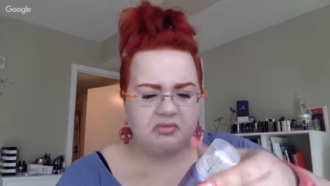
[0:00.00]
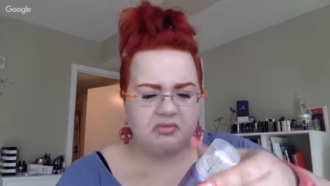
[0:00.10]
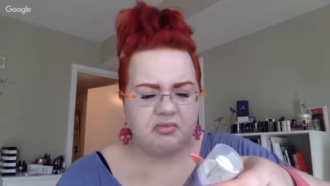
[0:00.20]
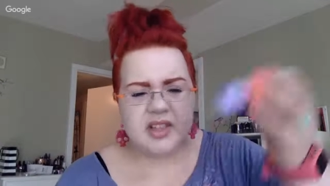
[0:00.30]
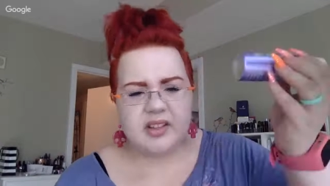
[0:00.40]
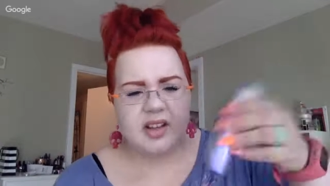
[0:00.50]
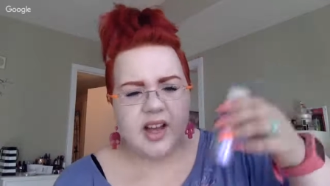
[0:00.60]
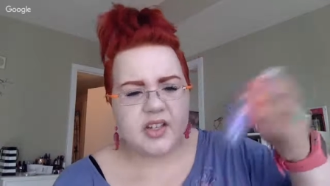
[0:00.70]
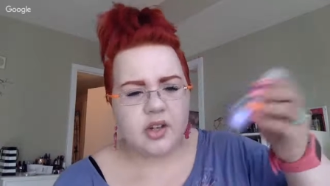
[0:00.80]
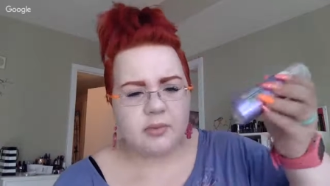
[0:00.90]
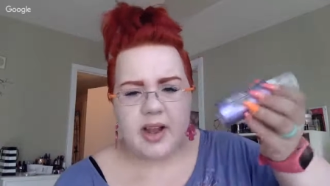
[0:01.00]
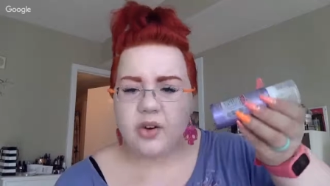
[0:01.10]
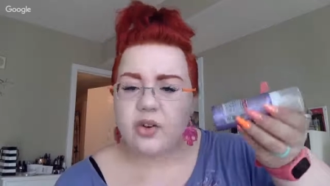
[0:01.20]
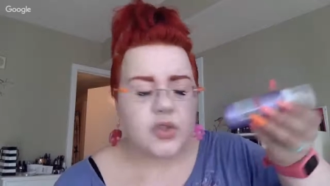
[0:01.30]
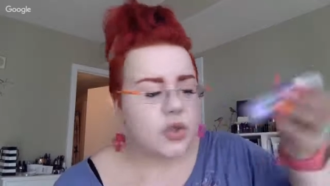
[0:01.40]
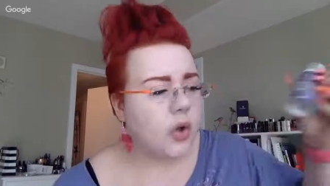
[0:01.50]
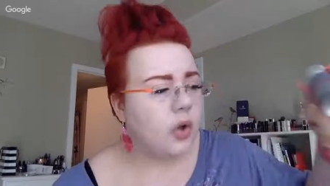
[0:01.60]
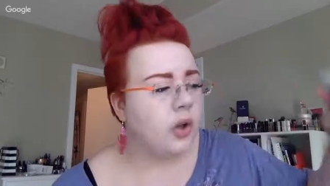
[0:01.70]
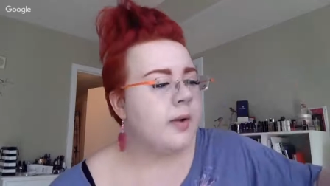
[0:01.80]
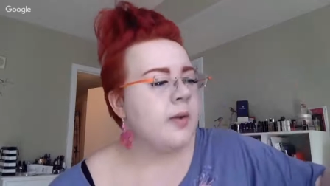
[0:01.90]
it has some
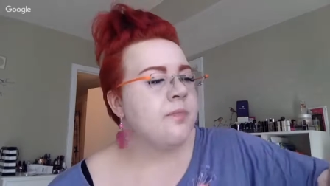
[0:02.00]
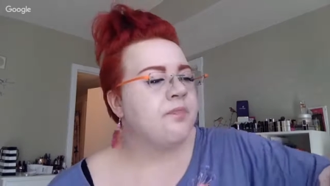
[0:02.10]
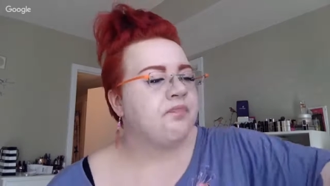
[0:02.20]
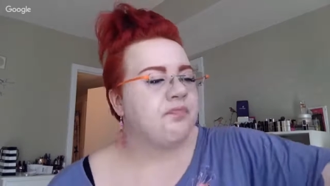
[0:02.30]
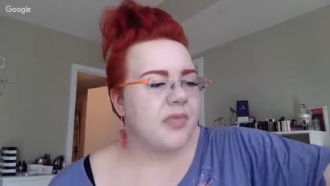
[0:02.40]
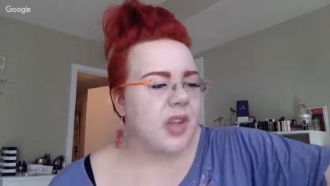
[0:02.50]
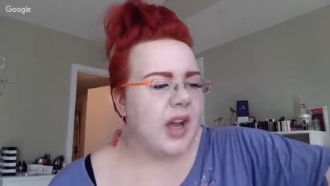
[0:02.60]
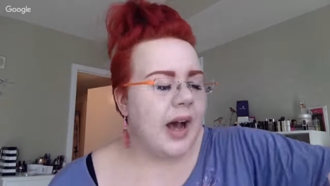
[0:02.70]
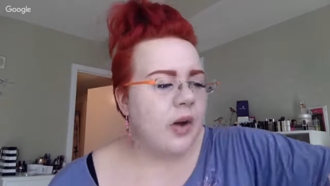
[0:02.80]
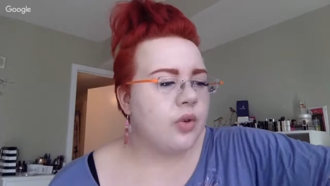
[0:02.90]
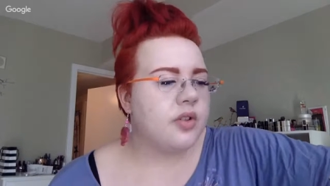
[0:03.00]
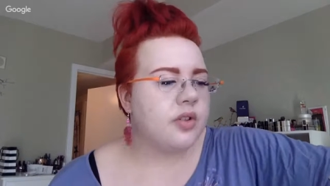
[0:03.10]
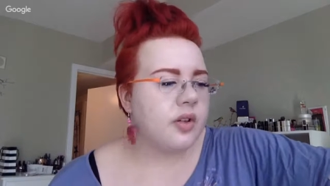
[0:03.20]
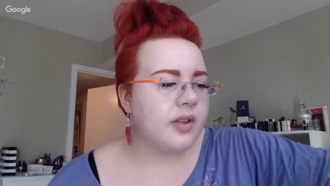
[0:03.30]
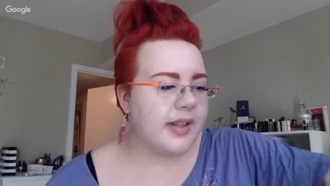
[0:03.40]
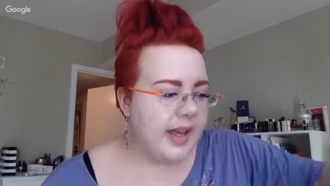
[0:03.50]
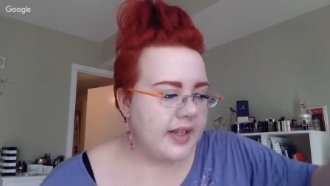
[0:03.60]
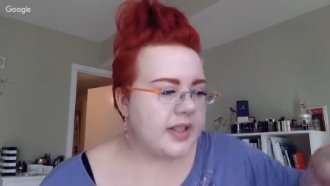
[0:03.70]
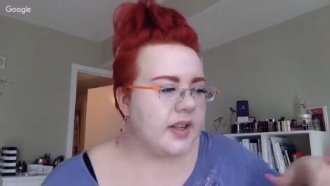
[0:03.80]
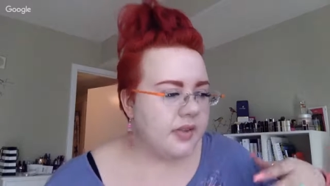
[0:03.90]
aerosol. I would
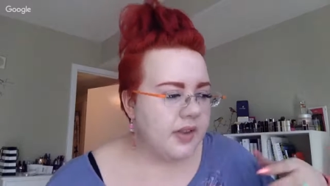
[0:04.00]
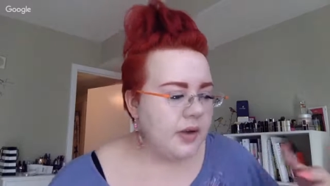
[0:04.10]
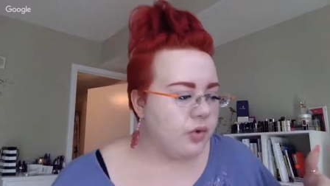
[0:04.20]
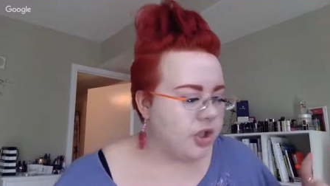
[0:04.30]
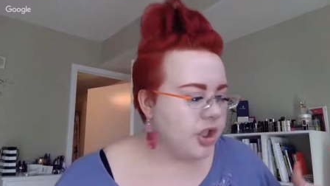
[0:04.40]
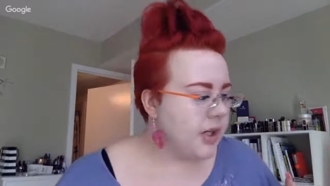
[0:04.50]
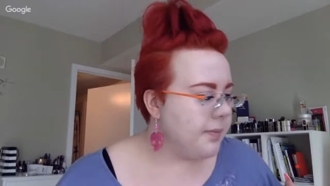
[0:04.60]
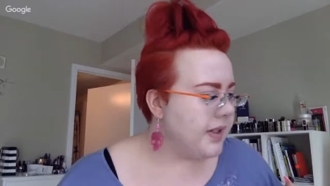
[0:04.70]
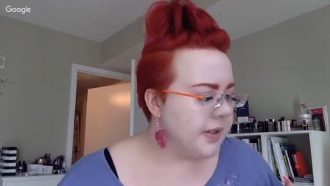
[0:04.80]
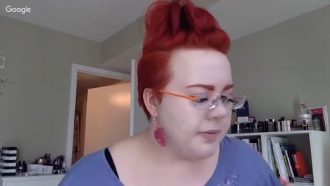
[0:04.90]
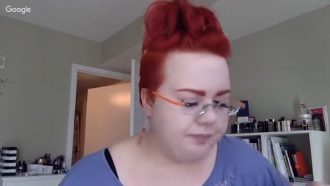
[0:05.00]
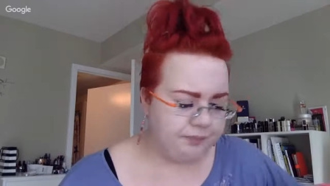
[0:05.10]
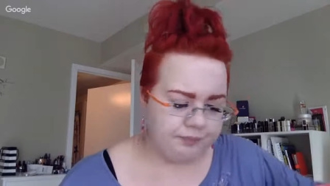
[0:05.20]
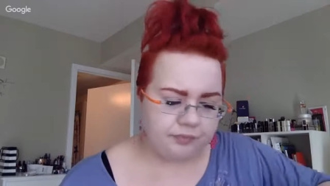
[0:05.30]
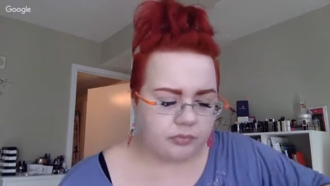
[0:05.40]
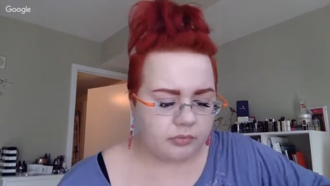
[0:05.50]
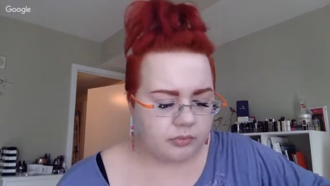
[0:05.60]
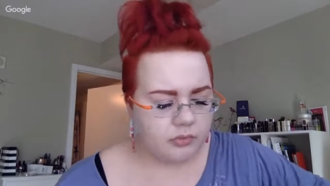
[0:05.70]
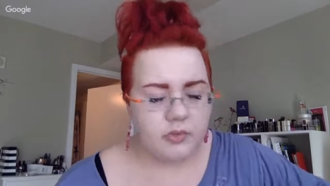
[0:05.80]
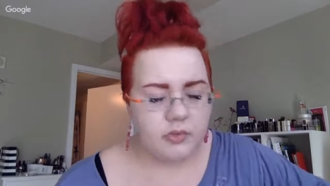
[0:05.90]
guess that they would ship it,
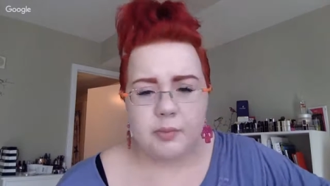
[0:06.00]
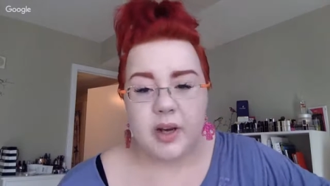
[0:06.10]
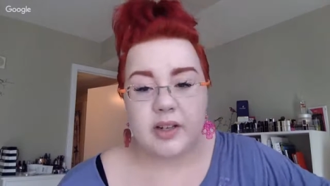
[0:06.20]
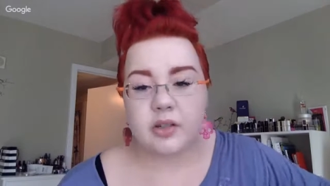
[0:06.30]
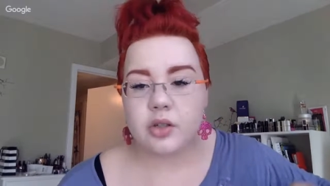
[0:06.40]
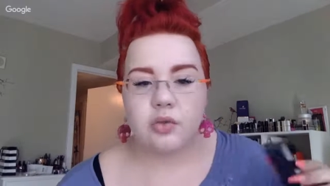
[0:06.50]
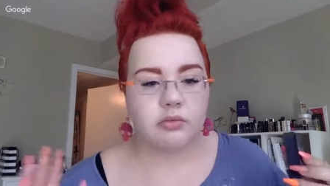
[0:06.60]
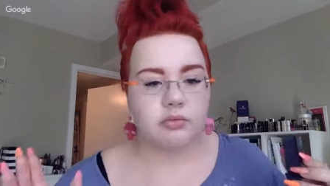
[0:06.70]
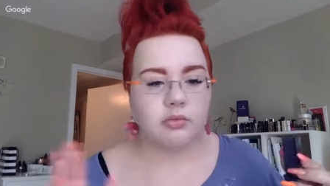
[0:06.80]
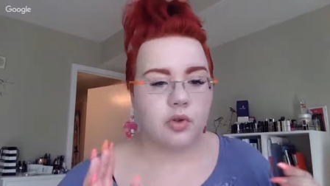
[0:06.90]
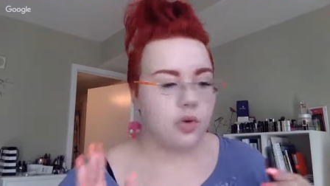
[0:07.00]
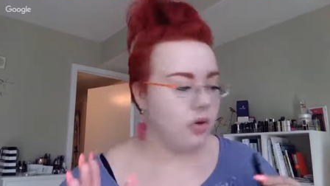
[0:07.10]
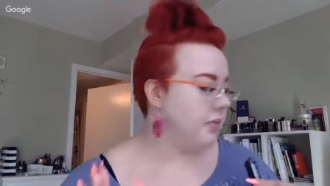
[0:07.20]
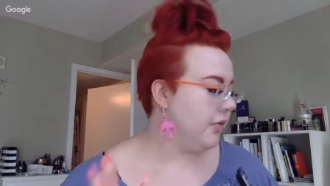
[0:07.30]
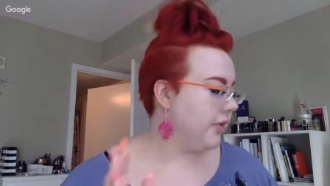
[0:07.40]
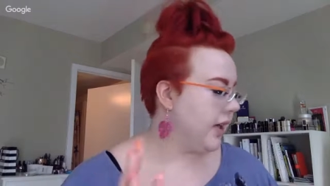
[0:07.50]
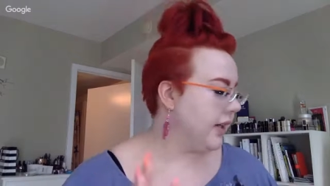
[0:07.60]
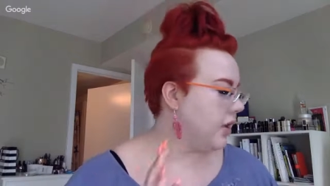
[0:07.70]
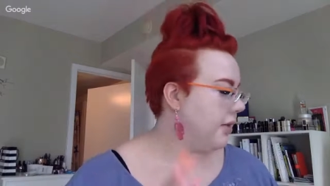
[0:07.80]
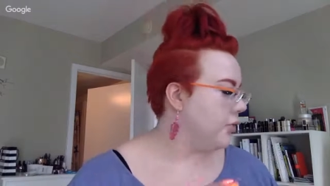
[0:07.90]
but don't quote me on that.
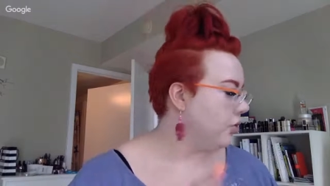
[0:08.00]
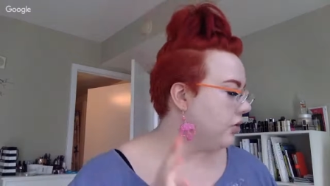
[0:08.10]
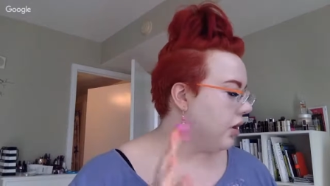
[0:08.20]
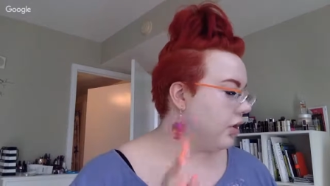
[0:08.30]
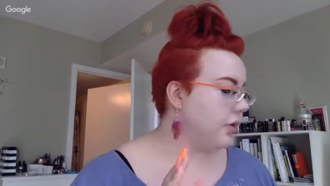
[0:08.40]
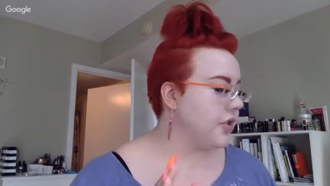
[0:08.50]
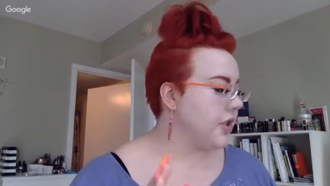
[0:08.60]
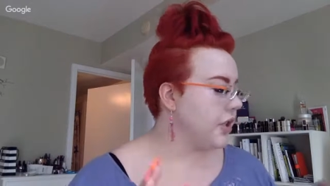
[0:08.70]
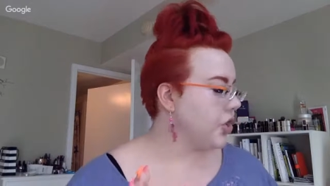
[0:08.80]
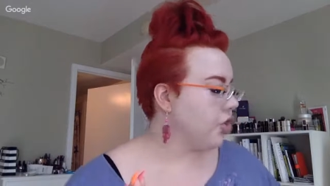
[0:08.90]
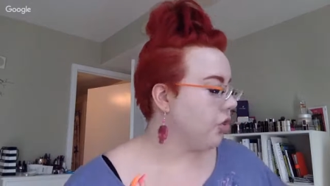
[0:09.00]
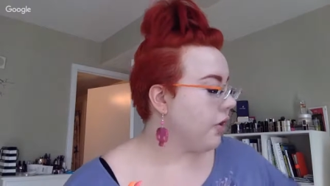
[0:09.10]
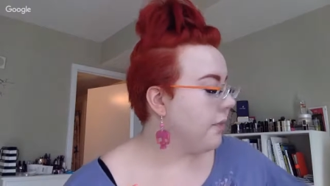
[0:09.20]
I'm not 100% sure.